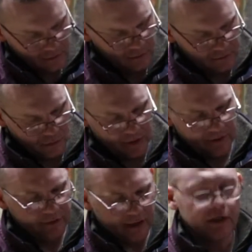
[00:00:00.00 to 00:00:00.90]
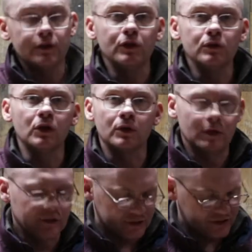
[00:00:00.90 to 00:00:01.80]
So whenever you get a new gun,
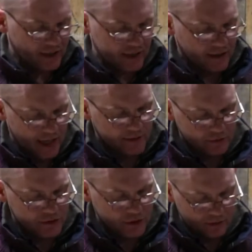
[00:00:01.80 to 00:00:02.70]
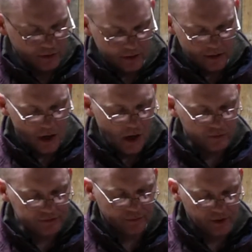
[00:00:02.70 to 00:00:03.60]
whether it's second hand or new,
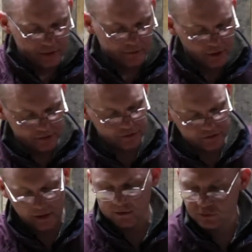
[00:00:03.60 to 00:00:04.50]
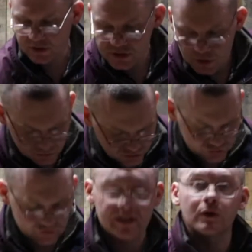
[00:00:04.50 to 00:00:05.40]
always familiarise yourselves with the chokes
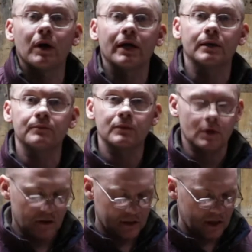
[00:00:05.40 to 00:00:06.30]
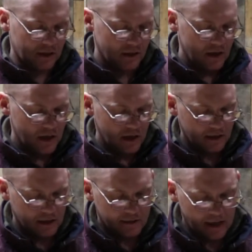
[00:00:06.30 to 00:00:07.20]
straight away. Okay?
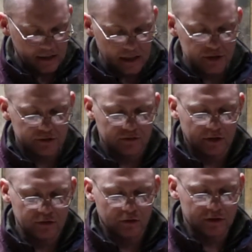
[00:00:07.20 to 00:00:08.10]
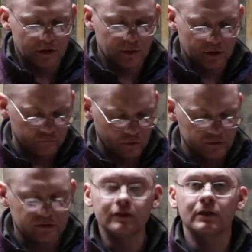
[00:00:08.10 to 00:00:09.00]
Any issues like dirt or
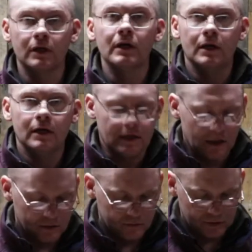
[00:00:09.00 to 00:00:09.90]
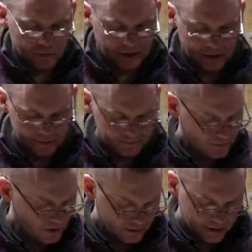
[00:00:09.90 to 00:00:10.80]
rust, get onto it quick.
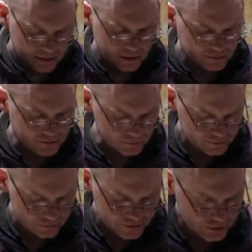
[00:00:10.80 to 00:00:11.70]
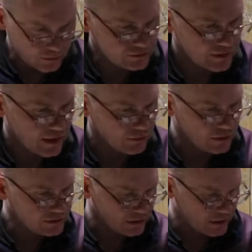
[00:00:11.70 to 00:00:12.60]
Okay, there's those two chokes now,
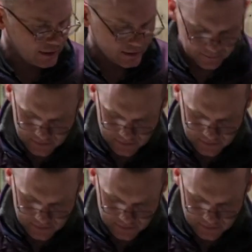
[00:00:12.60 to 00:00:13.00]
nice and clean.